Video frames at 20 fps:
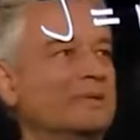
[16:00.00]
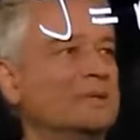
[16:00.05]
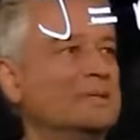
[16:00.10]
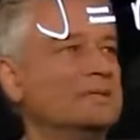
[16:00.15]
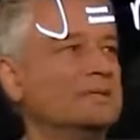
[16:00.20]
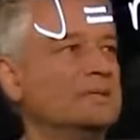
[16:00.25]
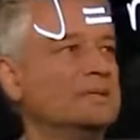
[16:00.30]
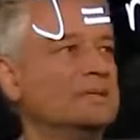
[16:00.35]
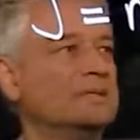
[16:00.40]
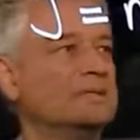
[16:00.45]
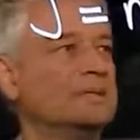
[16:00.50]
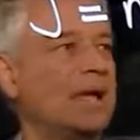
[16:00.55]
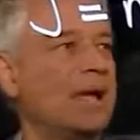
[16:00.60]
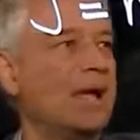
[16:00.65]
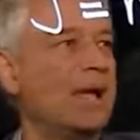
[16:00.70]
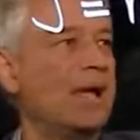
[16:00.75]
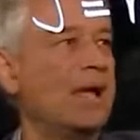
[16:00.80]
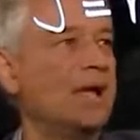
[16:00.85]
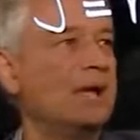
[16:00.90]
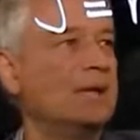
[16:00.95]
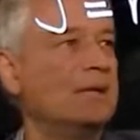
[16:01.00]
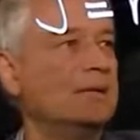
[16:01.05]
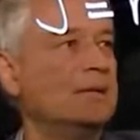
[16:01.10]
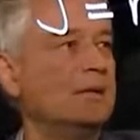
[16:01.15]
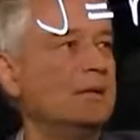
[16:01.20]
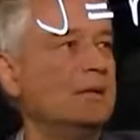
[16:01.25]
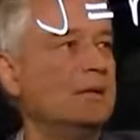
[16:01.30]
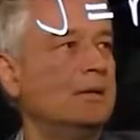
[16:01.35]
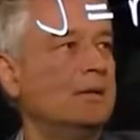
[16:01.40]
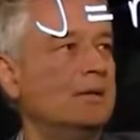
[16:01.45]
So this is
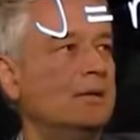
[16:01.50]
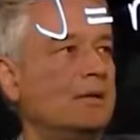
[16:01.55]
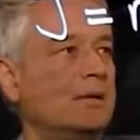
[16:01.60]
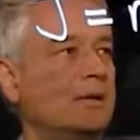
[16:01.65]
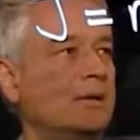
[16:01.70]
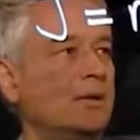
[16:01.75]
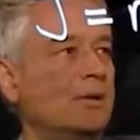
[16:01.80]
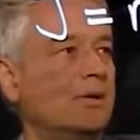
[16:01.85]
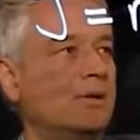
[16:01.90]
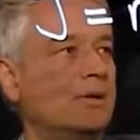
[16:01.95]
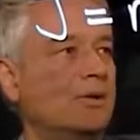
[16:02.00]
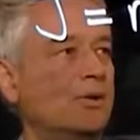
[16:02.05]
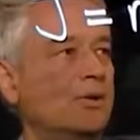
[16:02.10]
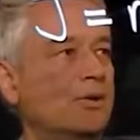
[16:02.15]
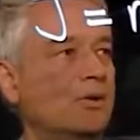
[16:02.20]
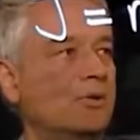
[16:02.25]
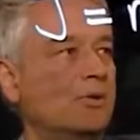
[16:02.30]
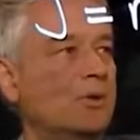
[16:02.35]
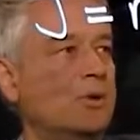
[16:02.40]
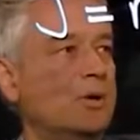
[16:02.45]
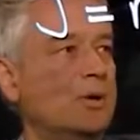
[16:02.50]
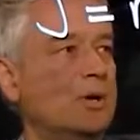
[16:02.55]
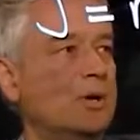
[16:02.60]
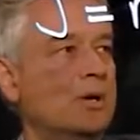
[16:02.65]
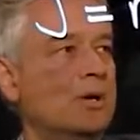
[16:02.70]
NQ